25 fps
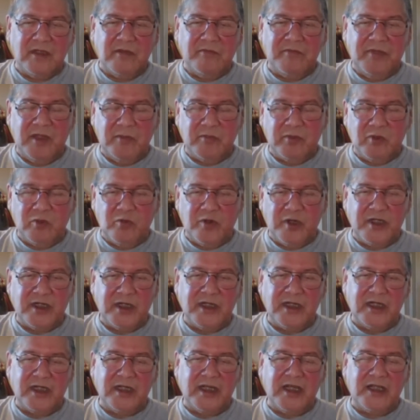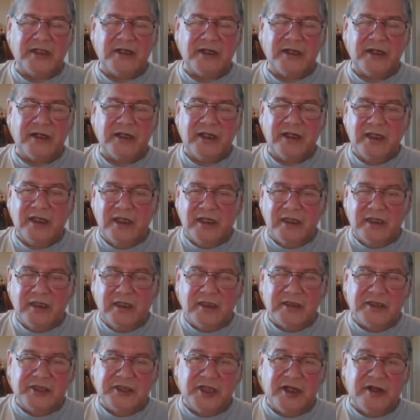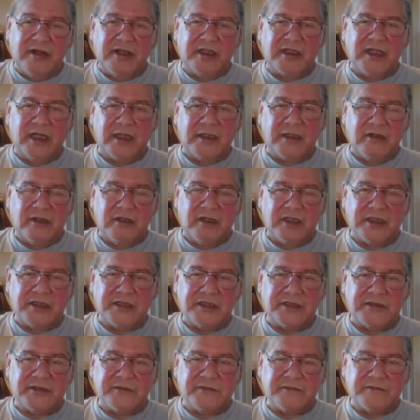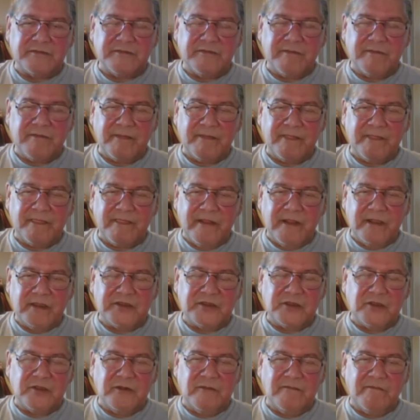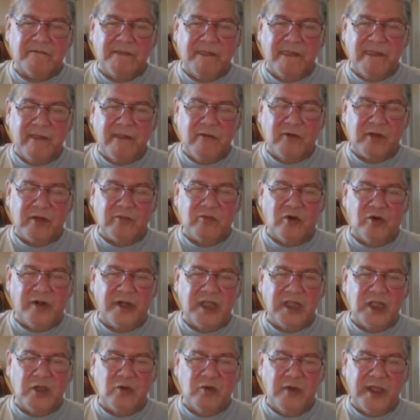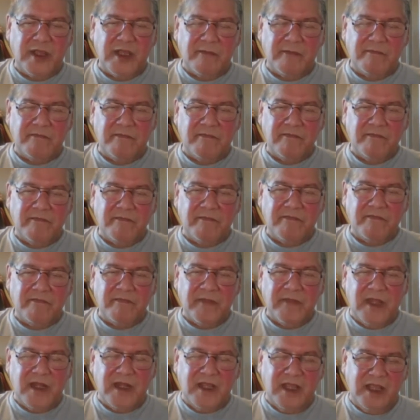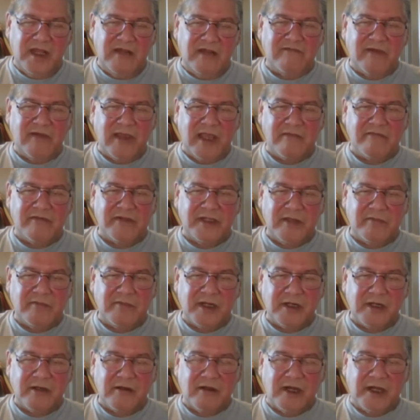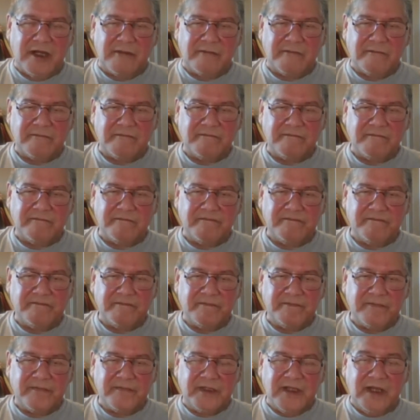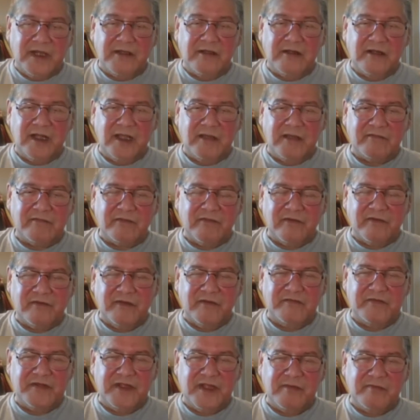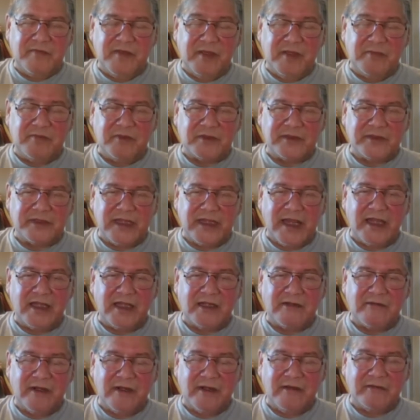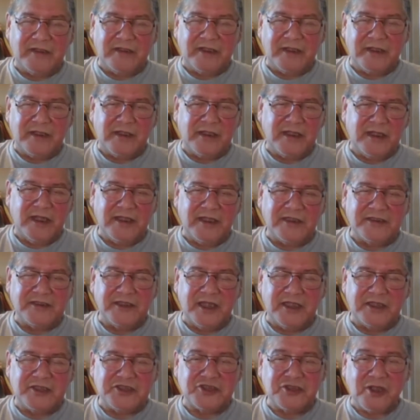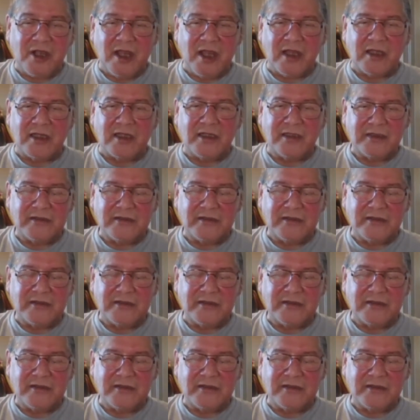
people working together, sharing that knowledge. So one morning you wake up and 85 of them are gone. And you're left with 15 people standing around there in, in shock,